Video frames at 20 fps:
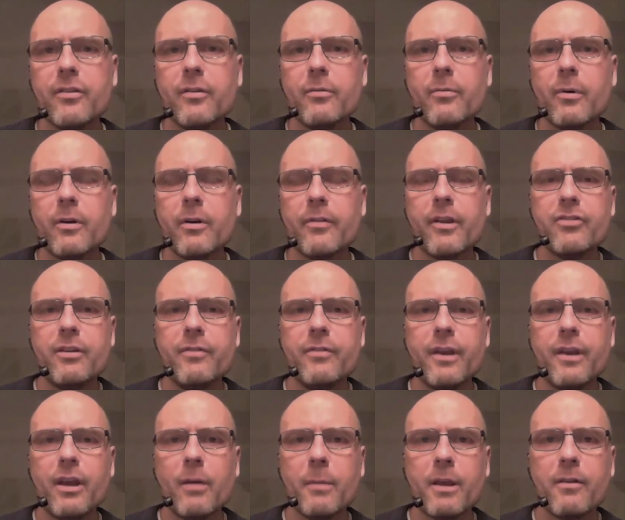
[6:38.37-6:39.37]
One of their chief
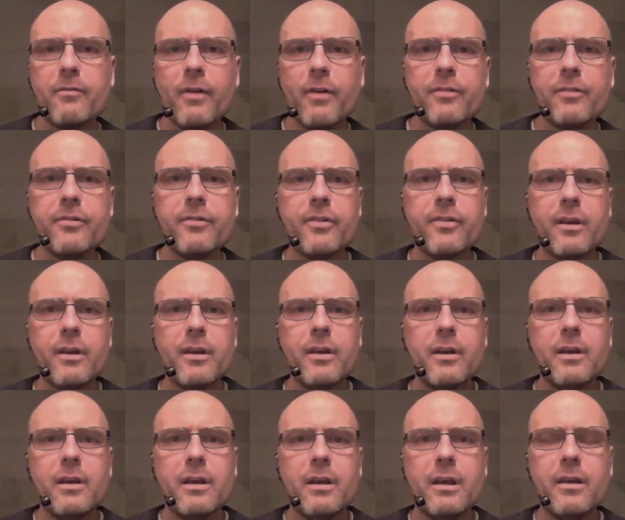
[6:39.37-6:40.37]
economic advisors
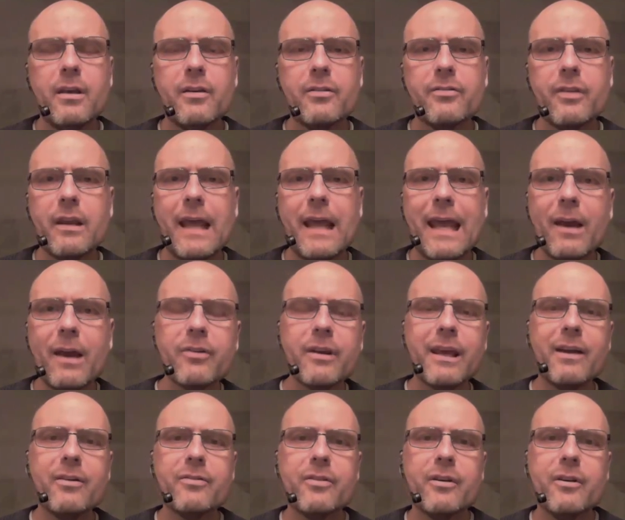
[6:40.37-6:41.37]
is an
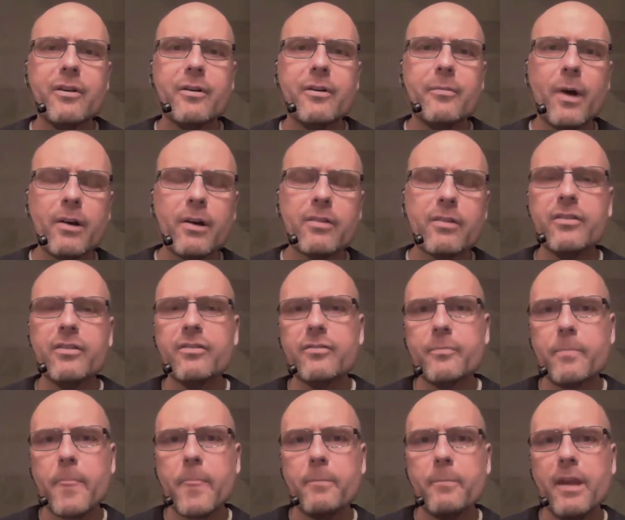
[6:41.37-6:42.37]
out-and-out Marxist,
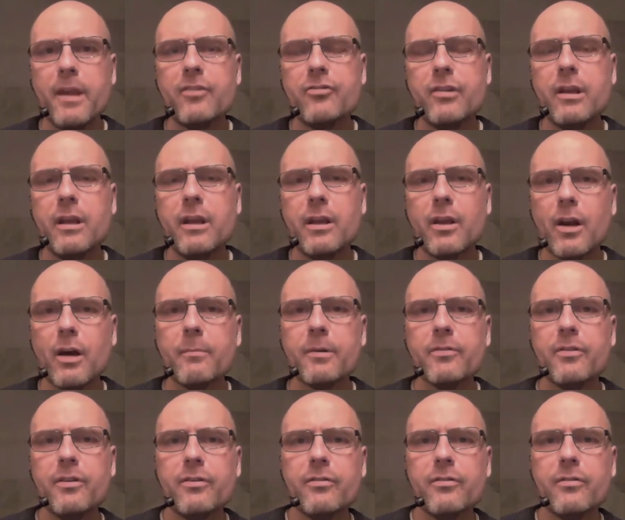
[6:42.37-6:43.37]
PhD in economics.
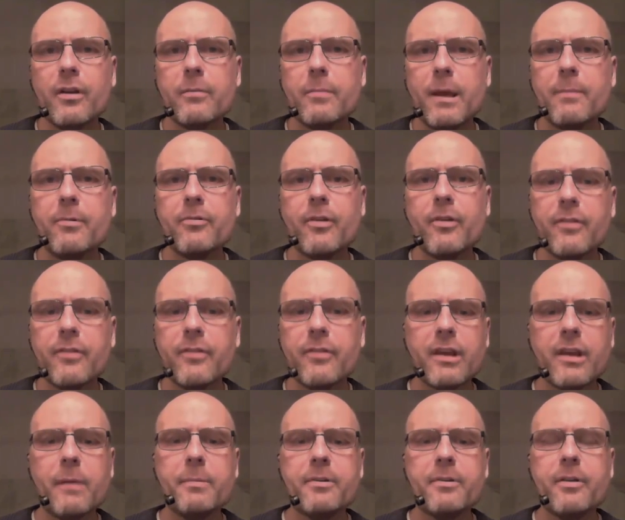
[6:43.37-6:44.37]
He's done papers on Das
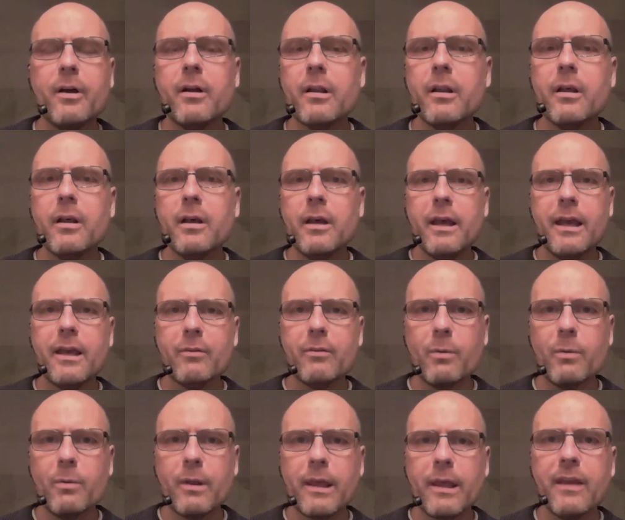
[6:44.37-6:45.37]
Kapital, and we
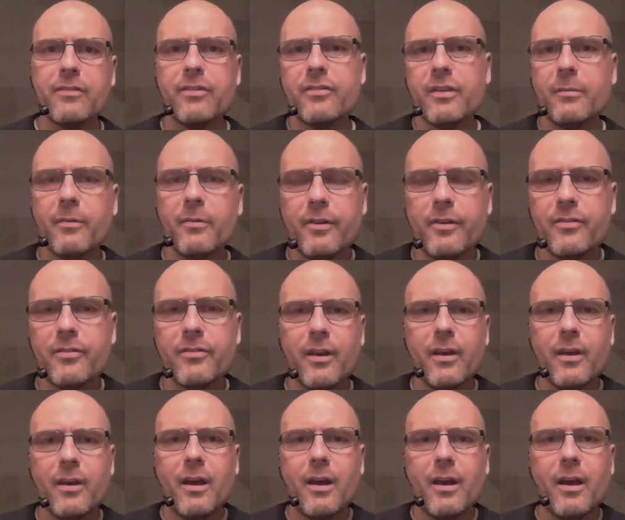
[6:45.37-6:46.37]
will get to some of his
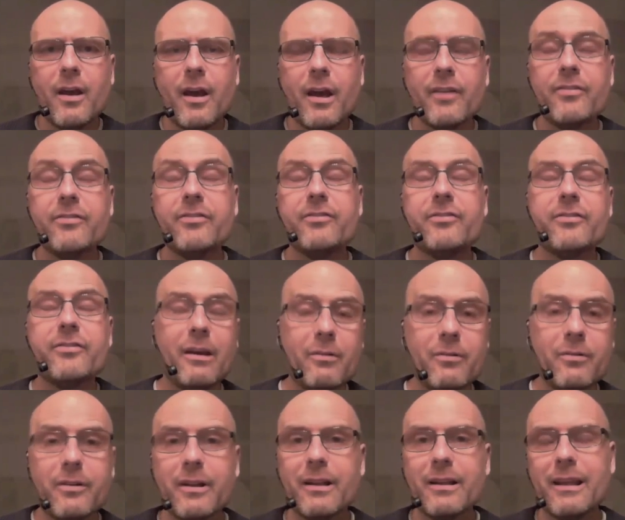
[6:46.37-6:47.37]

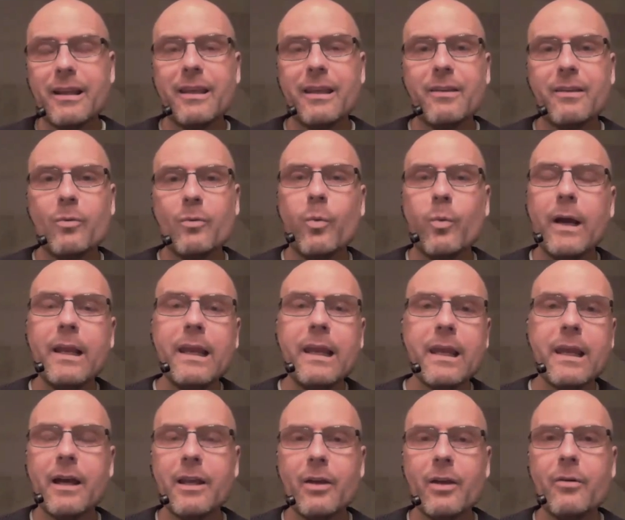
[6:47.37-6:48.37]
astoundingly Wile E.
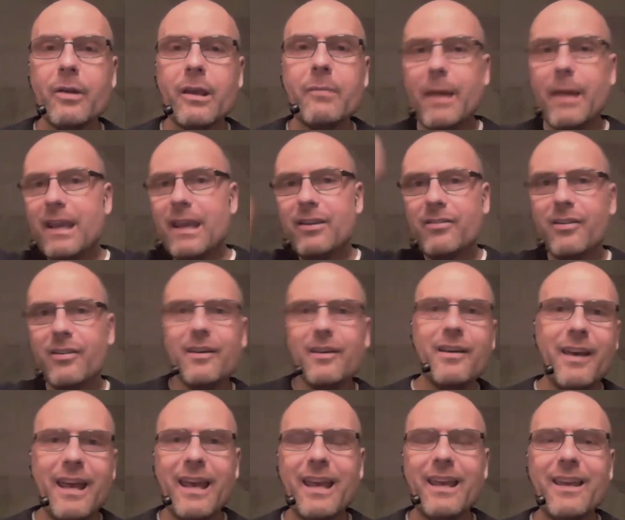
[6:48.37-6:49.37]
Coyote paint
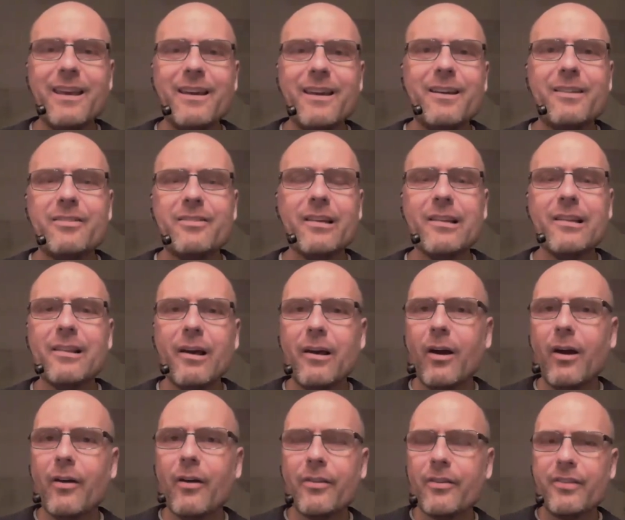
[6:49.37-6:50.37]
a tunnel
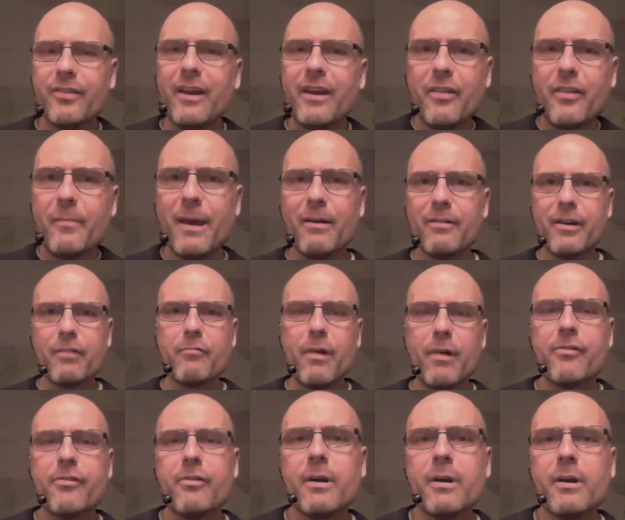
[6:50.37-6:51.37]
on the side of the mountain and run
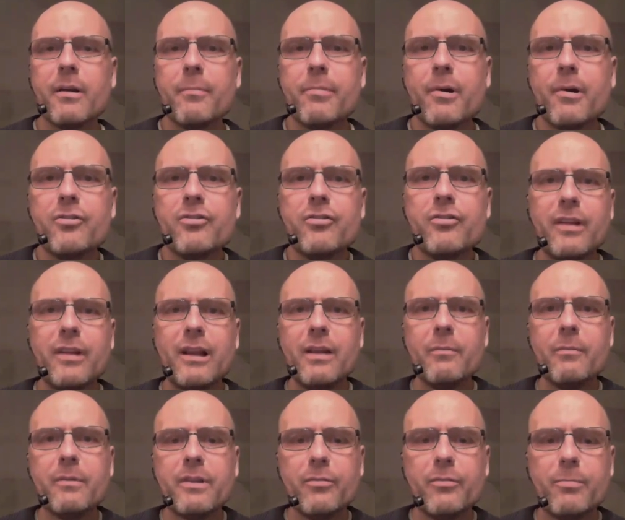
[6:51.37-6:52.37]
through it approach to dealing
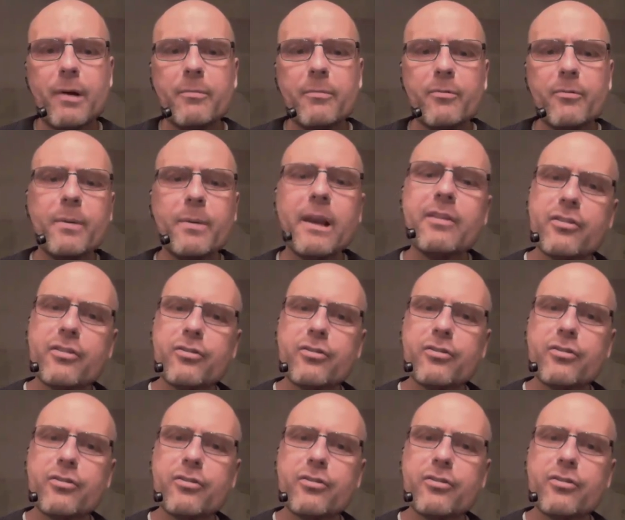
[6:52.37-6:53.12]
with these problems. But let's just...